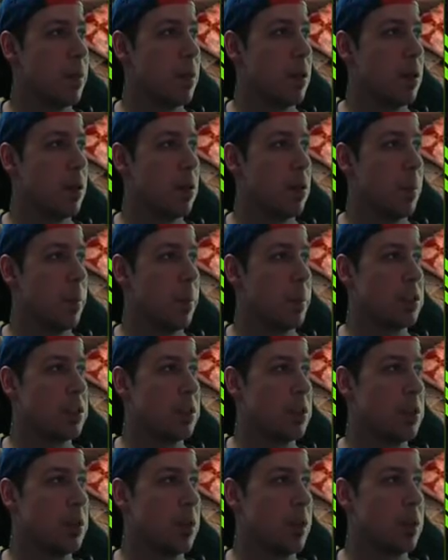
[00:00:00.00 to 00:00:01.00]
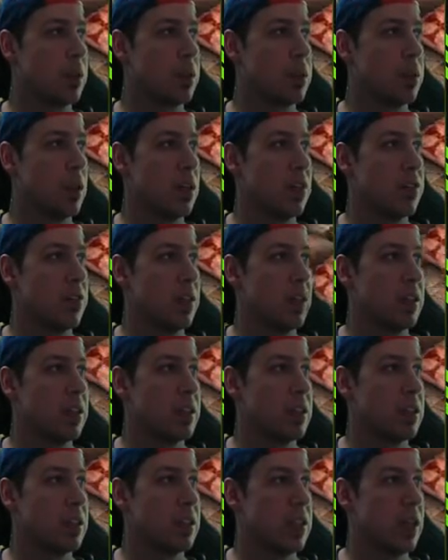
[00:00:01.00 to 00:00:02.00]
Oh, I'm actually kind of soft against
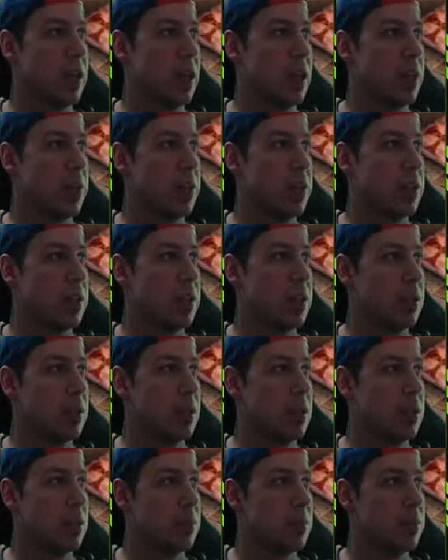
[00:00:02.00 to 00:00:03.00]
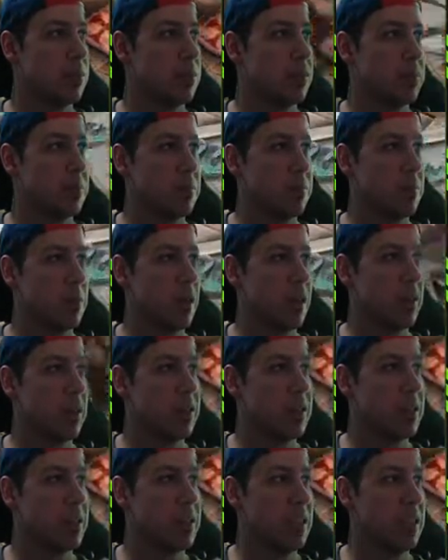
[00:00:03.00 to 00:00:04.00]
this guy, but you know, when I can
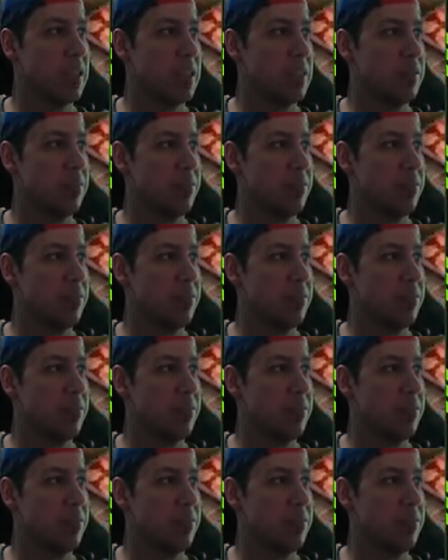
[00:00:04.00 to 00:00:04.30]
stun,